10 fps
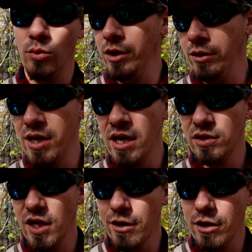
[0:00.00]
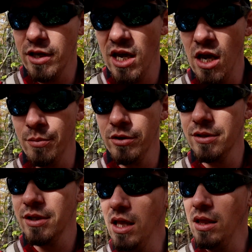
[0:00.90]
the wheeler down, check all the
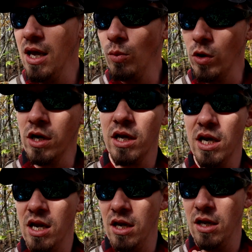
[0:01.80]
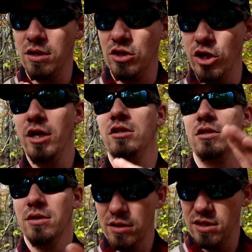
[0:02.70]
cameras, and then we're gonna kind of
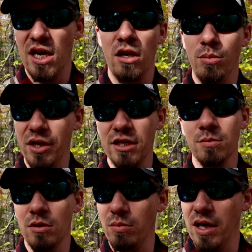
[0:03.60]
judge stand placement